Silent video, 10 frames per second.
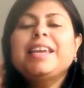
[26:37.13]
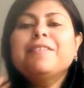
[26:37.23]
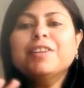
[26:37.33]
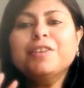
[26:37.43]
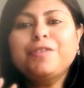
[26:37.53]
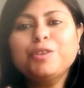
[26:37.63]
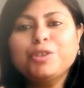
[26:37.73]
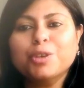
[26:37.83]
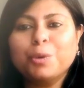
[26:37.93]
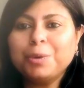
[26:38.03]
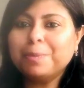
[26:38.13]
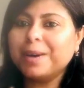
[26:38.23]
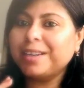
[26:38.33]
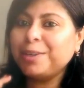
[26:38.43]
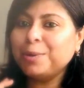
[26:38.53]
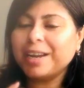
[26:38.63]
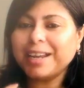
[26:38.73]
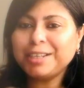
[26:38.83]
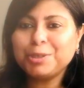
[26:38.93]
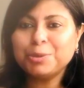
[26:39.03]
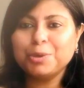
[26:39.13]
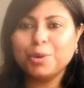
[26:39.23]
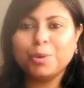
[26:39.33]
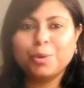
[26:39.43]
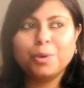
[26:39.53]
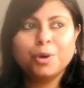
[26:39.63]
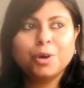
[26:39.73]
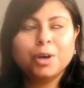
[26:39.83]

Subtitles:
Even if you don't, but you like to know